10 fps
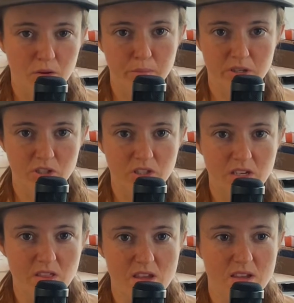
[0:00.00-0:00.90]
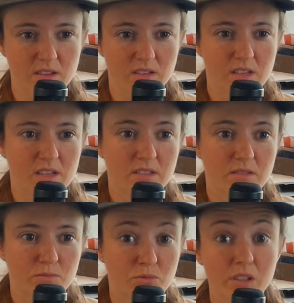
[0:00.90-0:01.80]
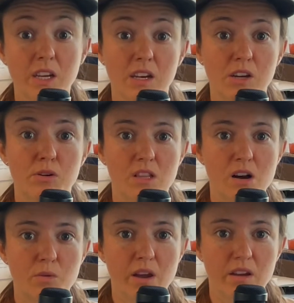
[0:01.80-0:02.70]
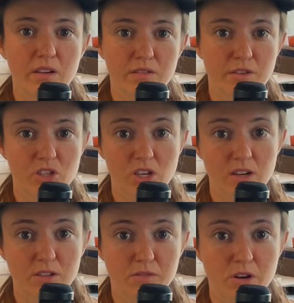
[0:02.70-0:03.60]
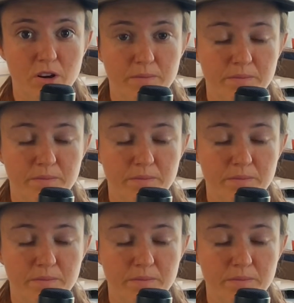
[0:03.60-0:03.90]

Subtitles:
purchasing these is really going to go a long way for the channel overall.